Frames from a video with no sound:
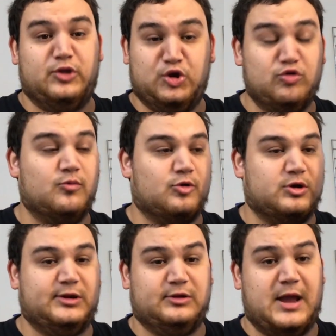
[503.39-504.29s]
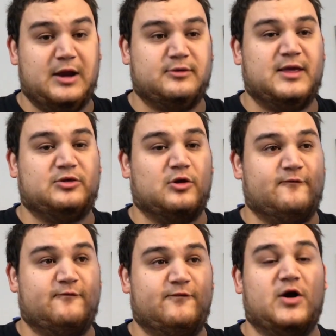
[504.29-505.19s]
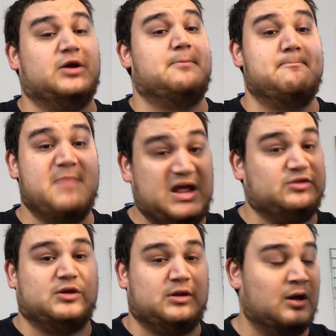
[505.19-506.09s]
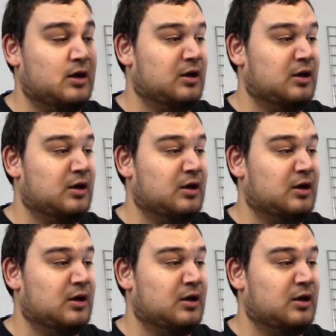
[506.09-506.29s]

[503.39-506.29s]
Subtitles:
The new Immortal Air tanks are fucking amazing.